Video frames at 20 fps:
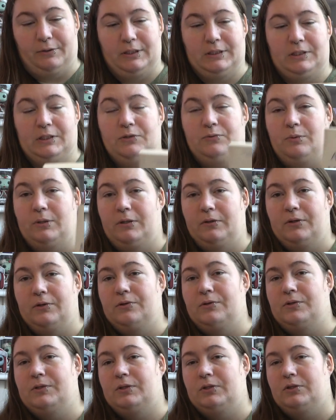This is one of
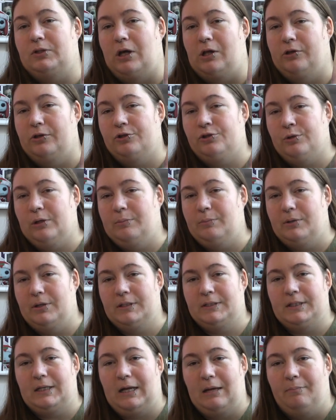those Dollar Tree
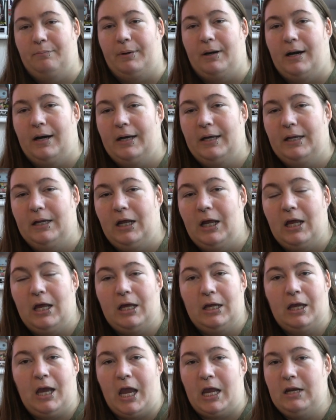books that I bought
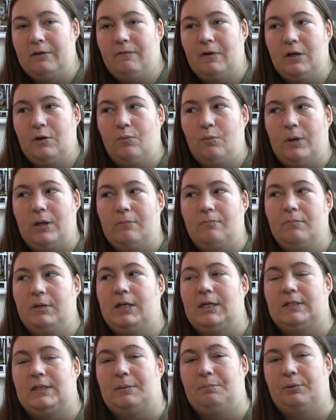kind of on a whim
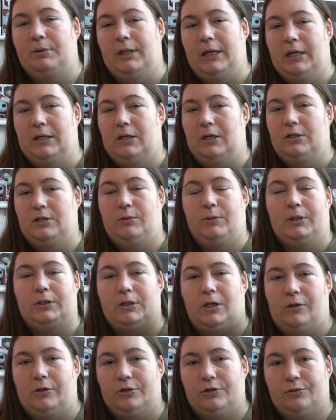because I planned on doing a
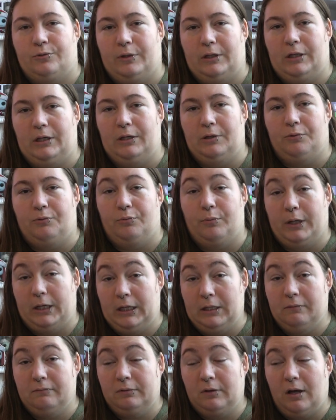Dollar Tree
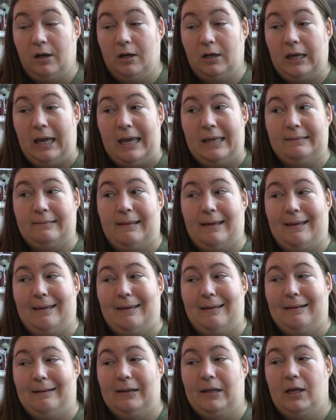reading vlog, and
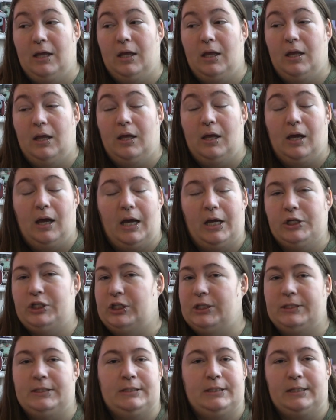then I
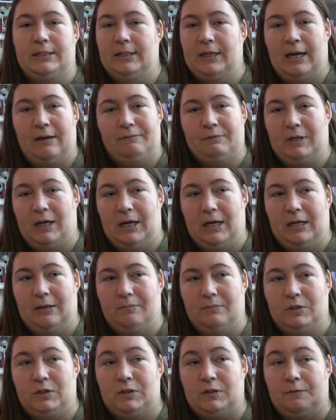just didn't have
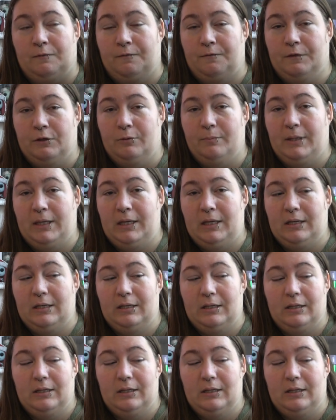time to film it.